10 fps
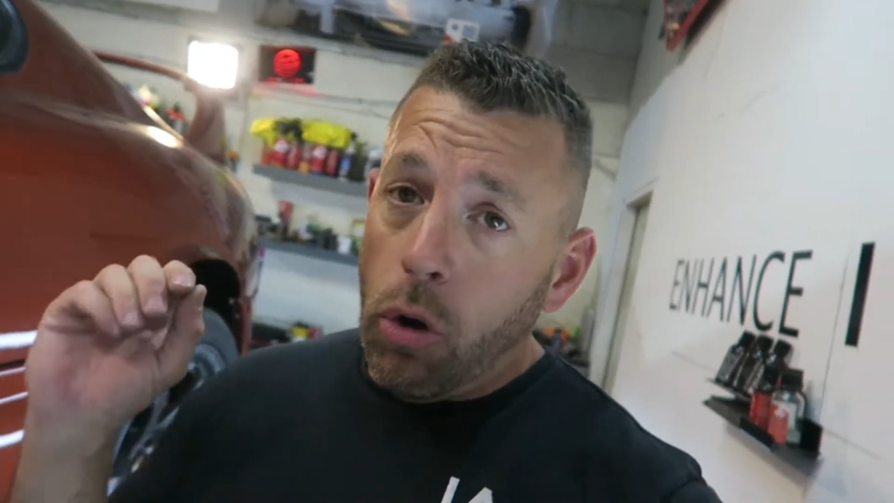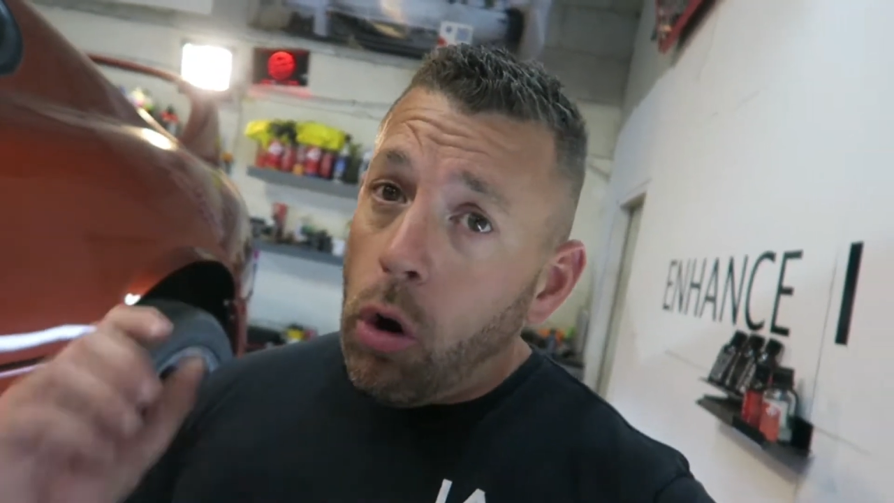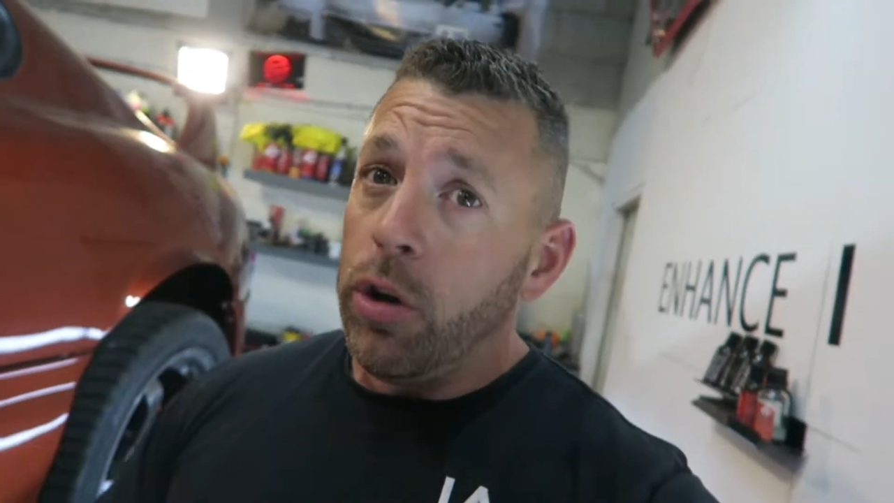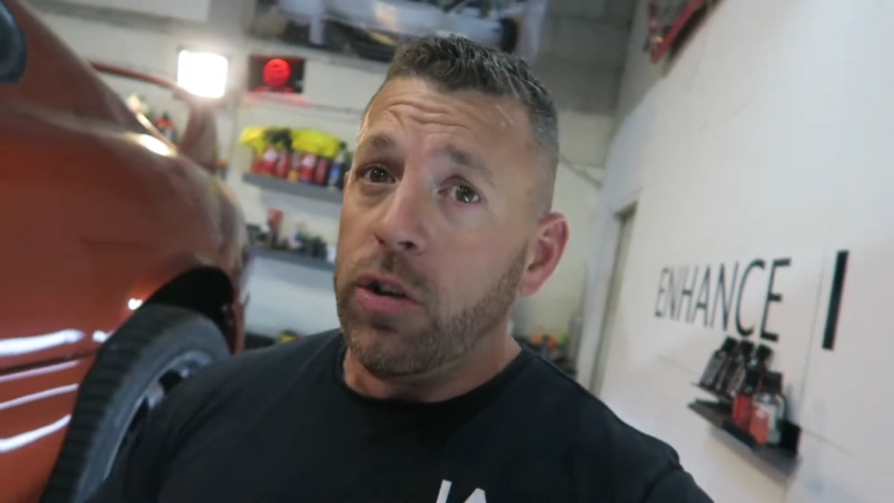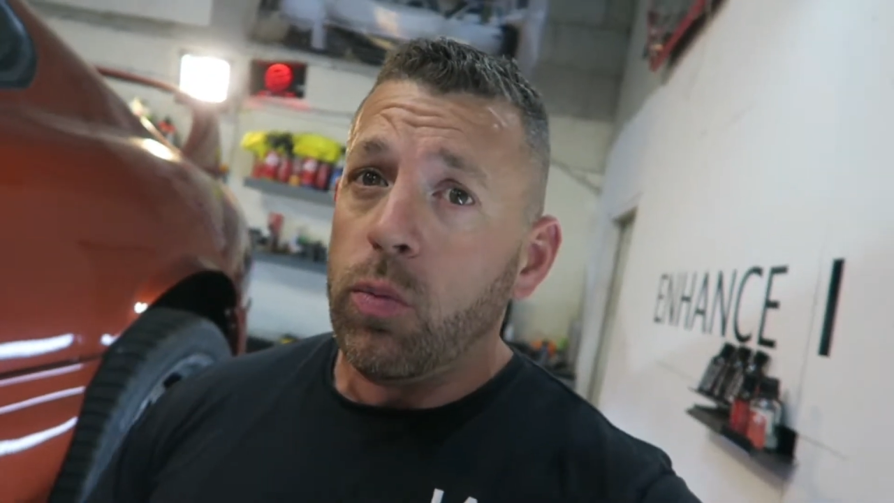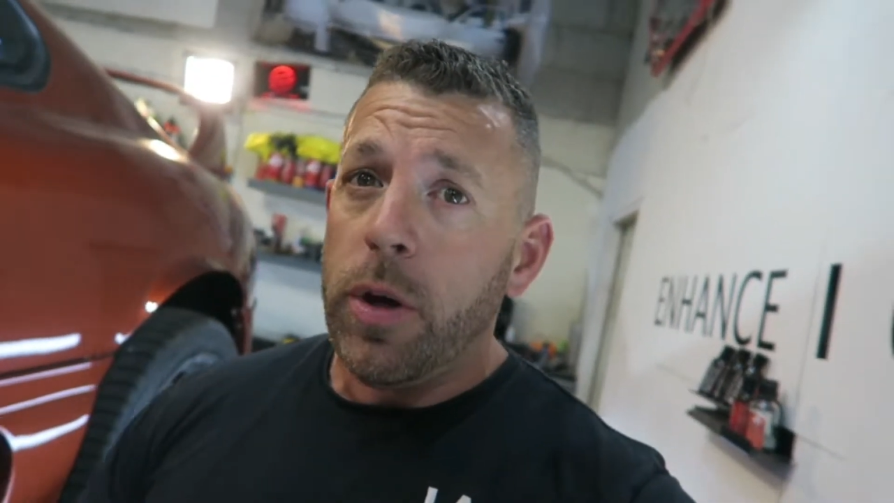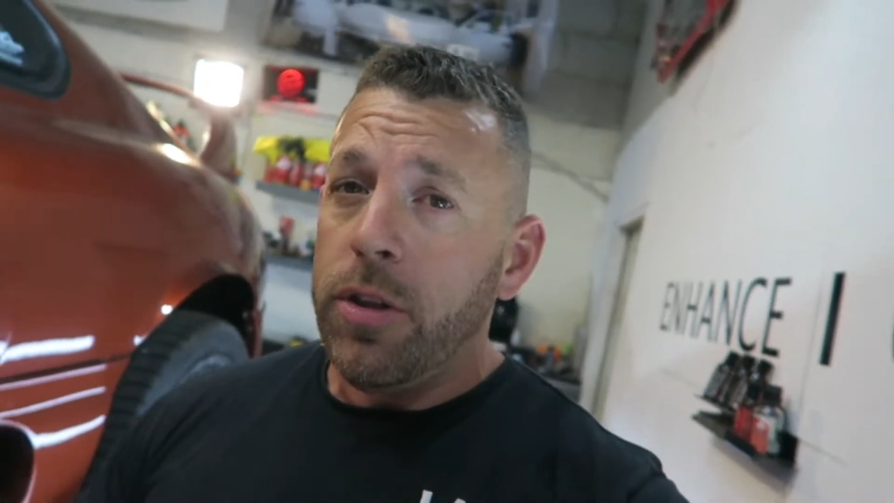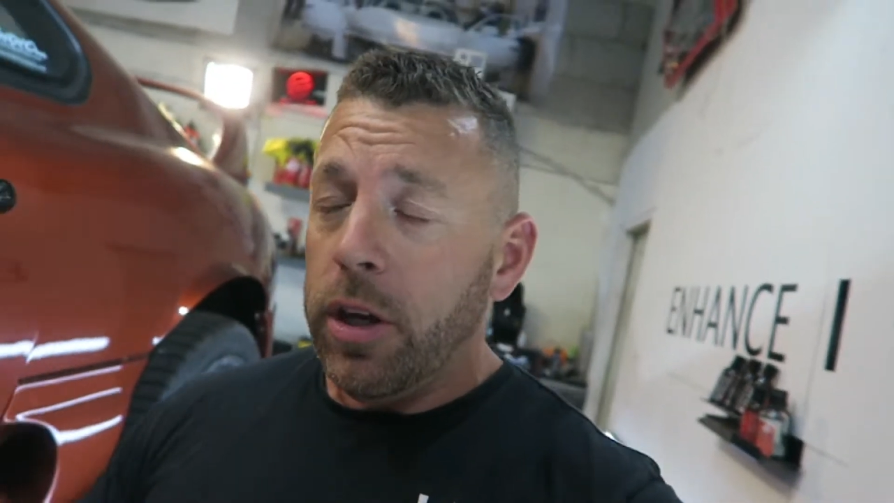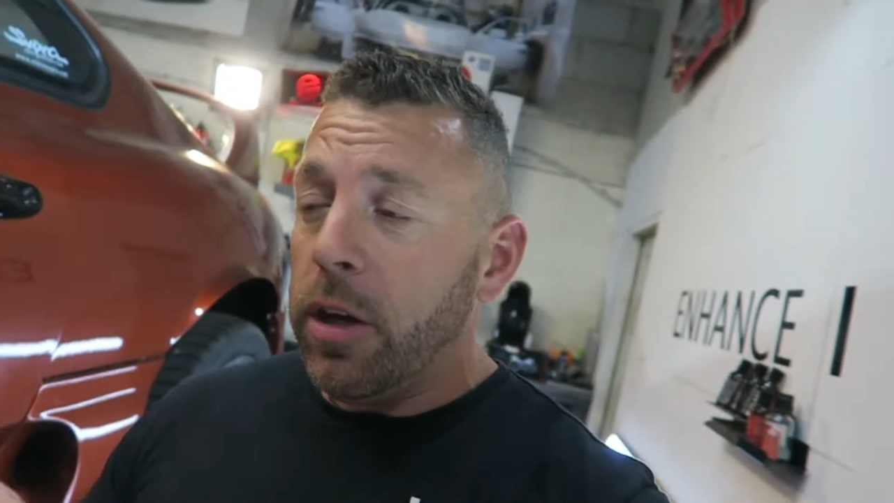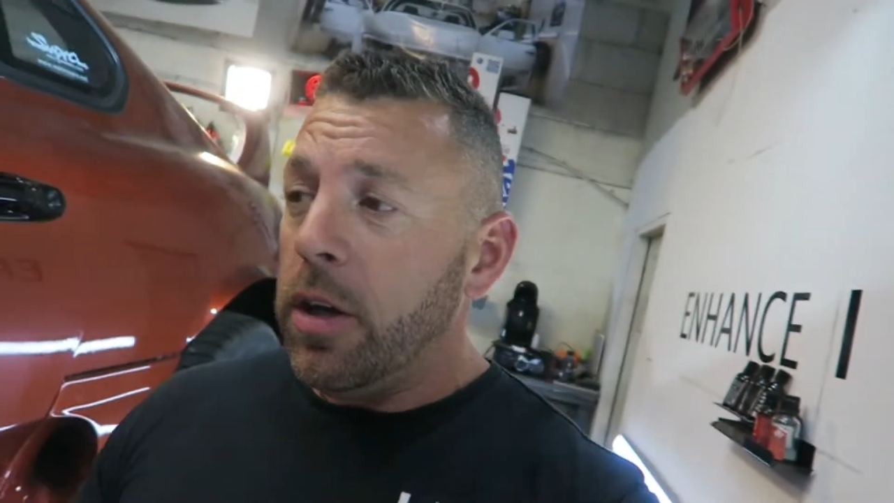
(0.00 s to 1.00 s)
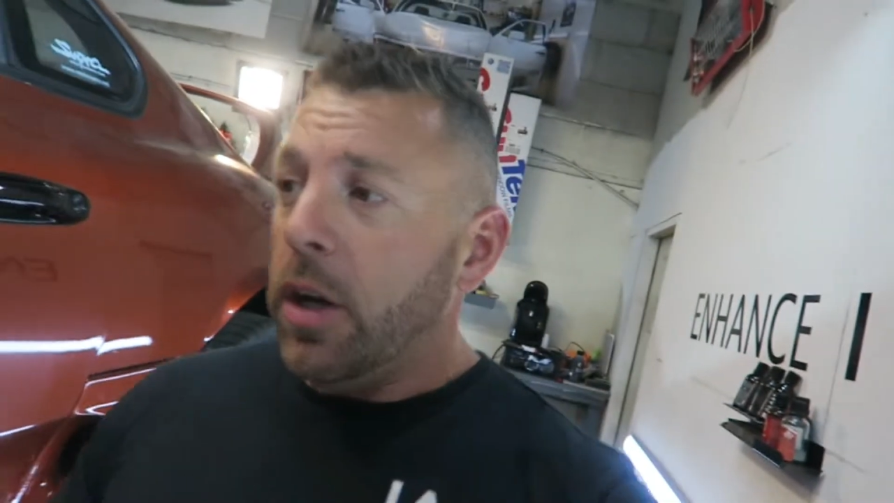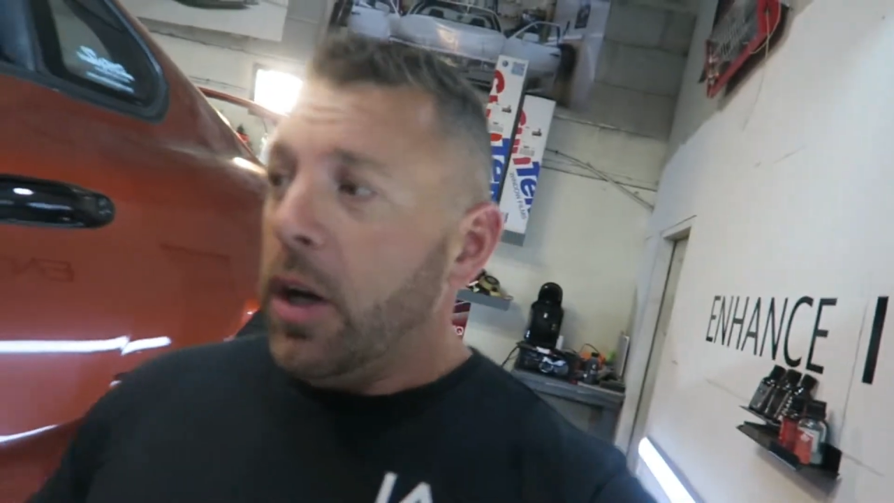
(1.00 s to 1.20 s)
honest with you.